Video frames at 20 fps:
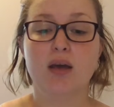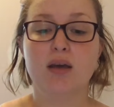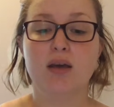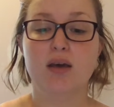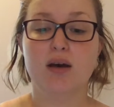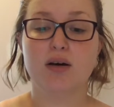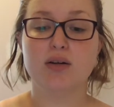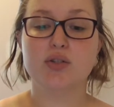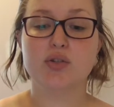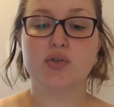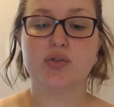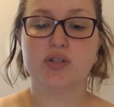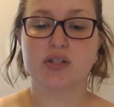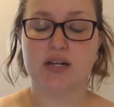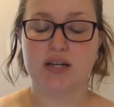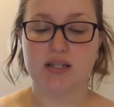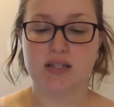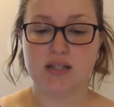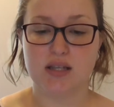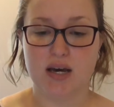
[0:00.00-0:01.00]
He also
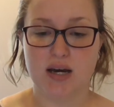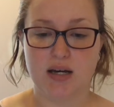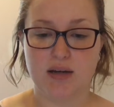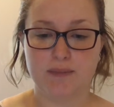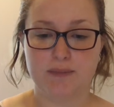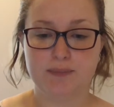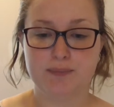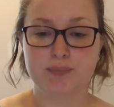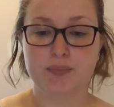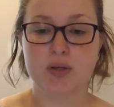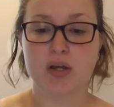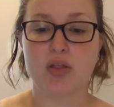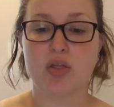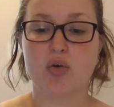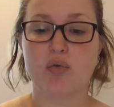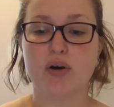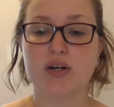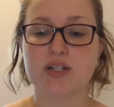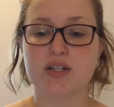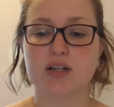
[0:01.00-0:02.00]
states that the
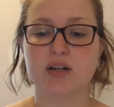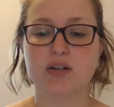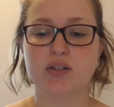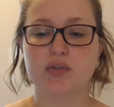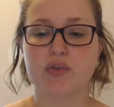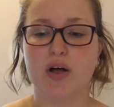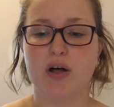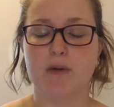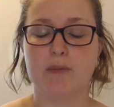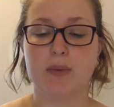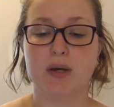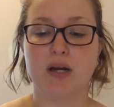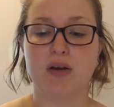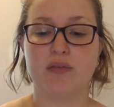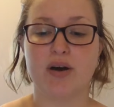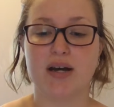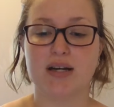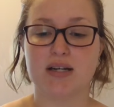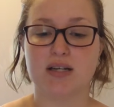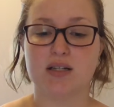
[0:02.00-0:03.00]
original development
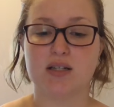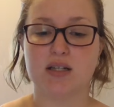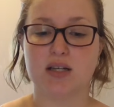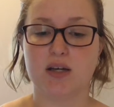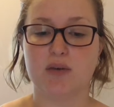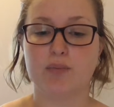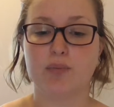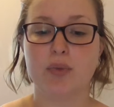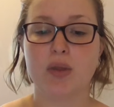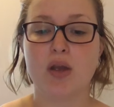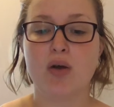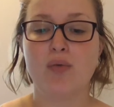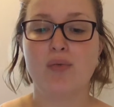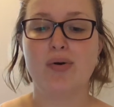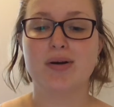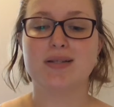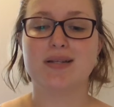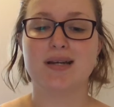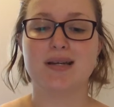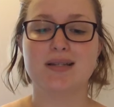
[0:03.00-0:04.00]
of IDT
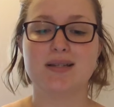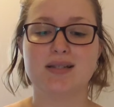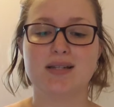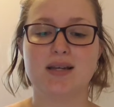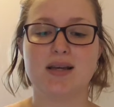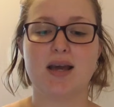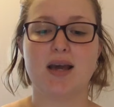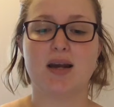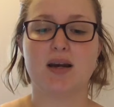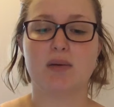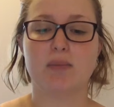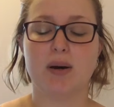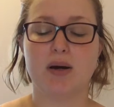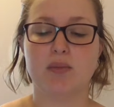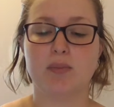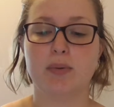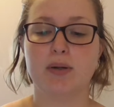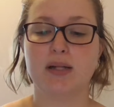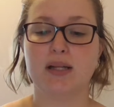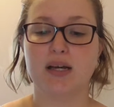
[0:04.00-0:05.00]
was instigated
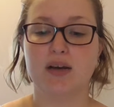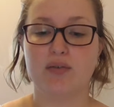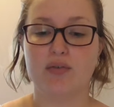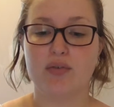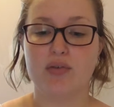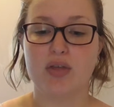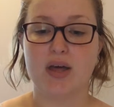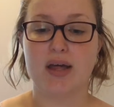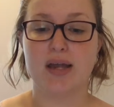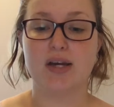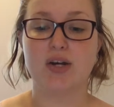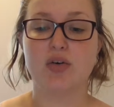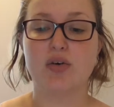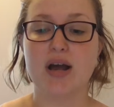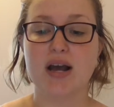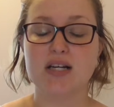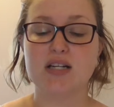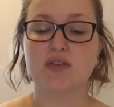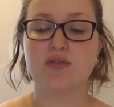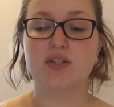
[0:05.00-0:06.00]
by the belief that
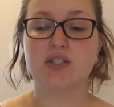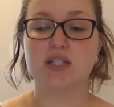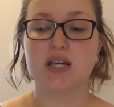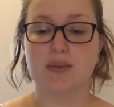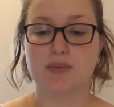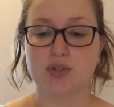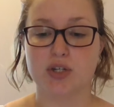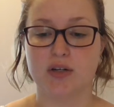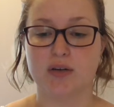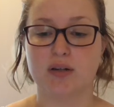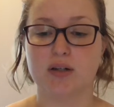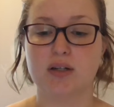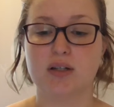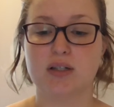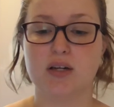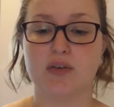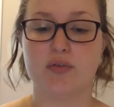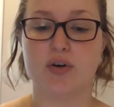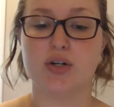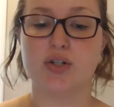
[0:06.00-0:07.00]
interactive deception
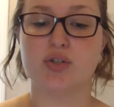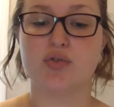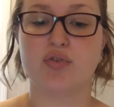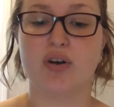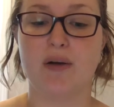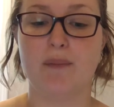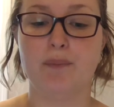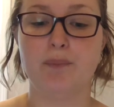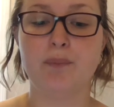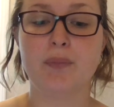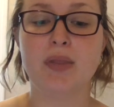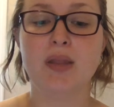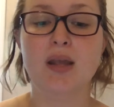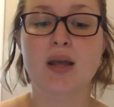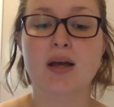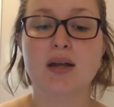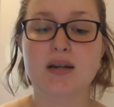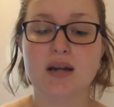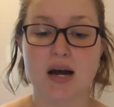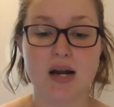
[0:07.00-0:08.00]
differs from
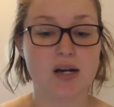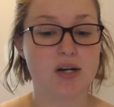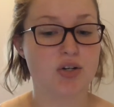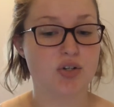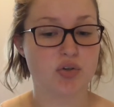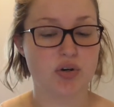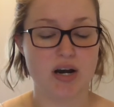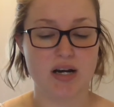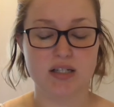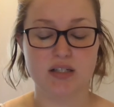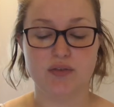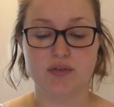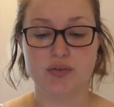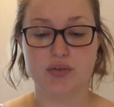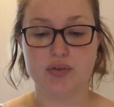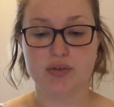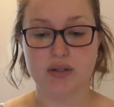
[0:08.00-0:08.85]
non-interactive